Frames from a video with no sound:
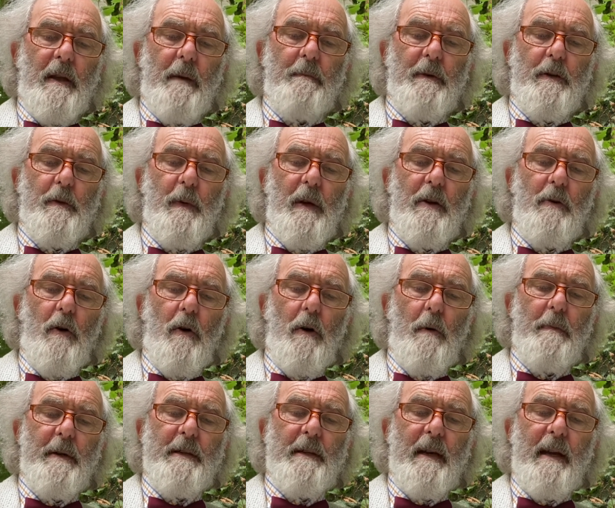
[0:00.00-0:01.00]
between
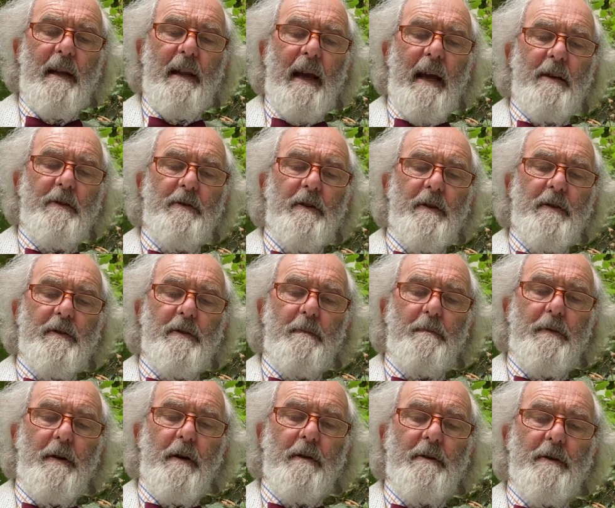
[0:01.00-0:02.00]
orbiting electrons and
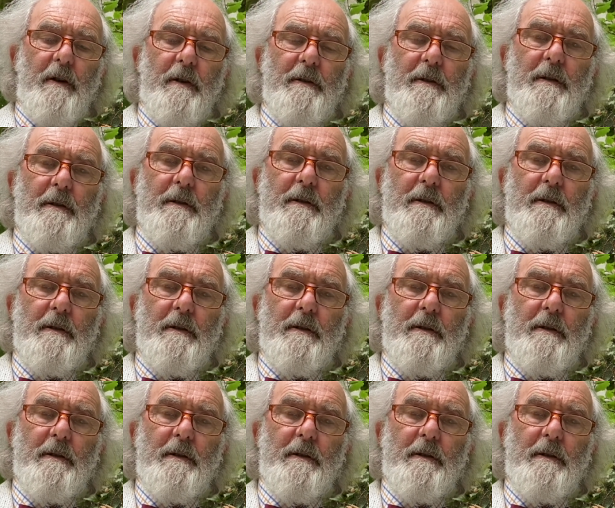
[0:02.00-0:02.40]
protons